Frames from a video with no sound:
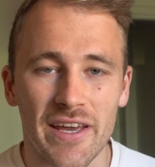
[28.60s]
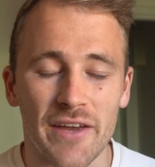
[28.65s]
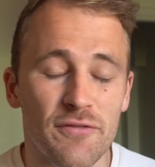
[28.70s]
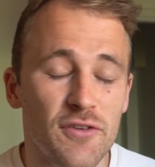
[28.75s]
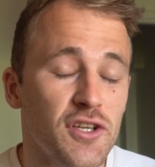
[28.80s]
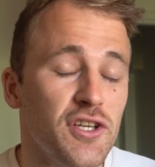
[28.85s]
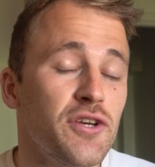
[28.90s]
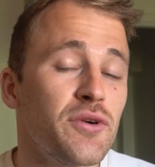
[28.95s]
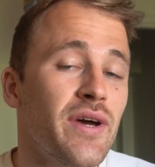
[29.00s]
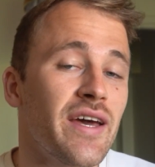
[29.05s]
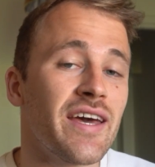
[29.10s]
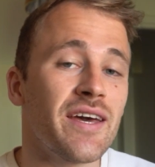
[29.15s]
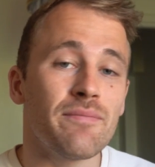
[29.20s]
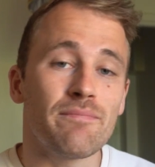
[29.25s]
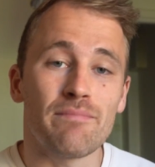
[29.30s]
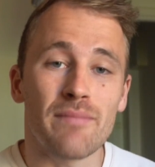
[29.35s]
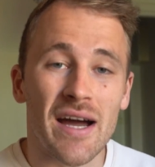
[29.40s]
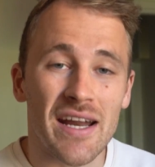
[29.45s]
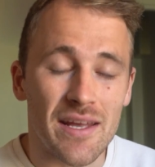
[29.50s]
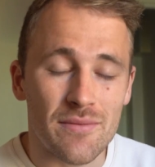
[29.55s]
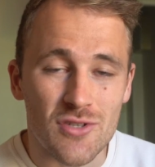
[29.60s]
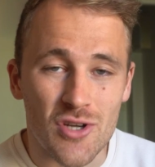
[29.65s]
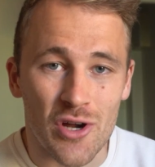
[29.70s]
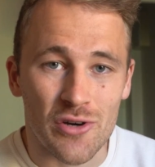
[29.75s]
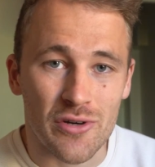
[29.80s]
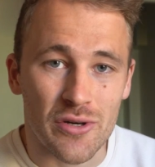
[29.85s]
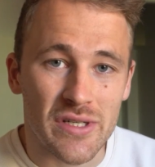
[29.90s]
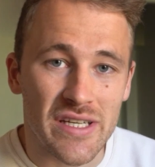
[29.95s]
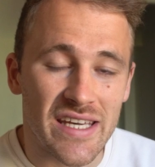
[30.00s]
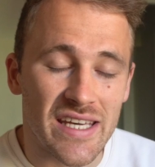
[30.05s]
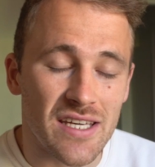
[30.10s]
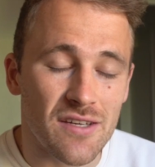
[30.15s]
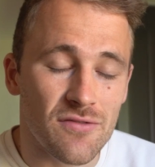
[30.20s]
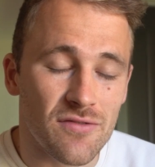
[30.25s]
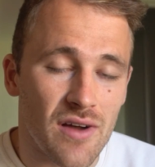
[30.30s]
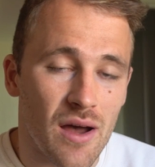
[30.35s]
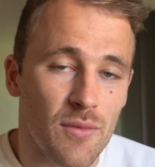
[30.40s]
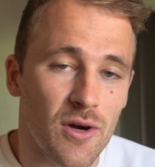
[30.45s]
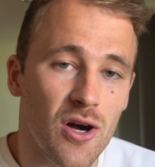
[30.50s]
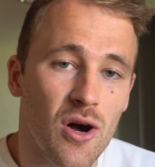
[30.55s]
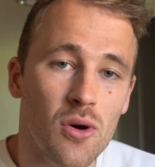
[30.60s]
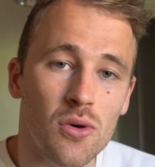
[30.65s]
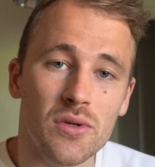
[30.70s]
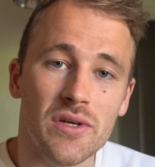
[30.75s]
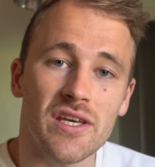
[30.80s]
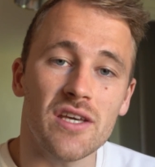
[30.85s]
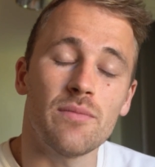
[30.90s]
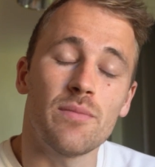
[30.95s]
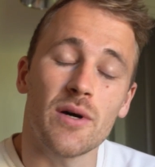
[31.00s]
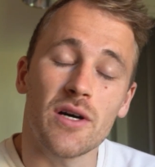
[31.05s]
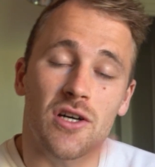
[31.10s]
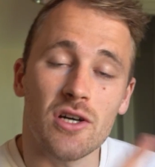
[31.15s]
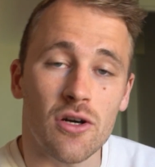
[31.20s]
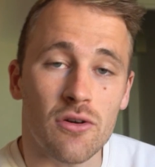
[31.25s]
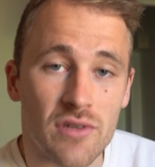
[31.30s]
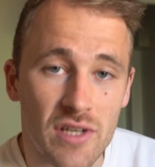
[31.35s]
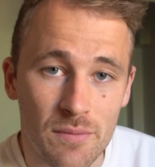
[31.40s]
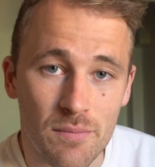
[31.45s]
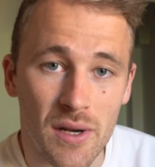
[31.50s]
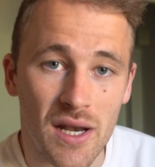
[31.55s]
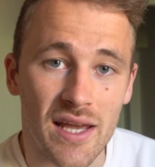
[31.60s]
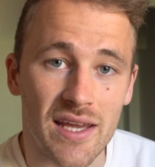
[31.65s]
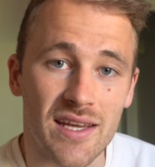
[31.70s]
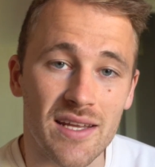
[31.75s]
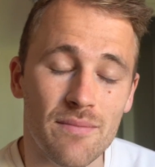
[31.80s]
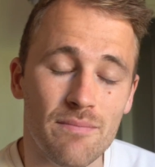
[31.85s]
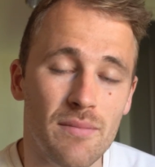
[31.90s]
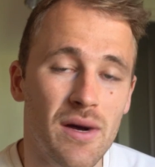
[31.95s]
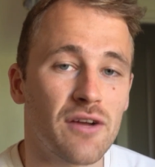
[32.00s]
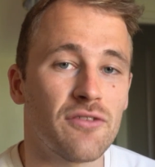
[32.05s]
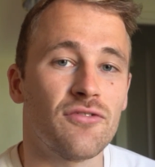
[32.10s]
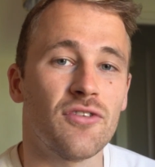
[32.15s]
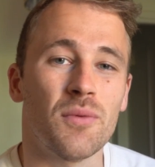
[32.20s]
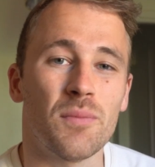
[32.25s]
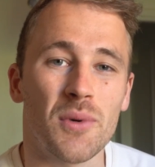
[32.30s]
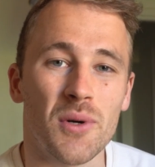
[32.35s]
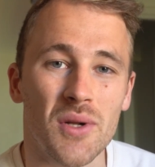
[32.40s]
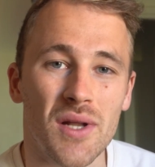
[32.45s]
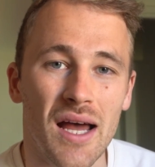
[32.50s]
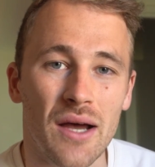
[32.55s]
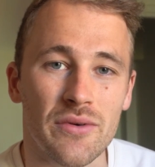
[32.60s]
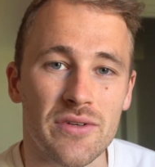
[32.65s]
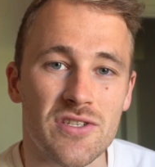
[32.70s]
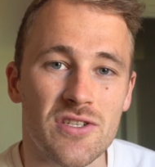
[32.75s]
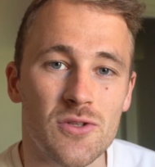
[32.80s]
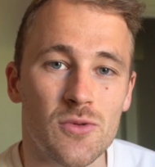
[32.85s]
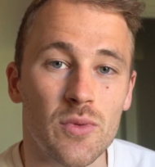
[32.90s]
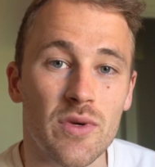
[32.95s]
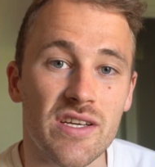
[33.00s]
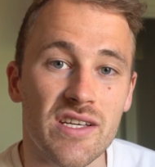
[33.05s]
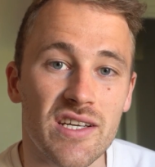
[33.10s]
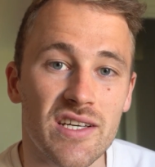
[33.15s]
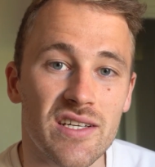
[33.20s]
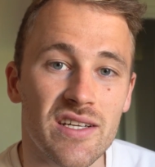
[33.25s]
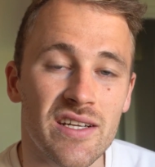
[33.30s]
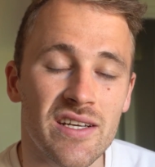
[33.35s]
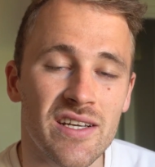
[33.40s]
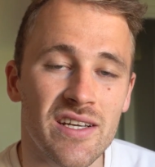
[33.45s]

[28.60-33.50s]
If you're new here, my name's Conor O'Keefe. I'm a goalkeeper currently playing my football out in Sweden,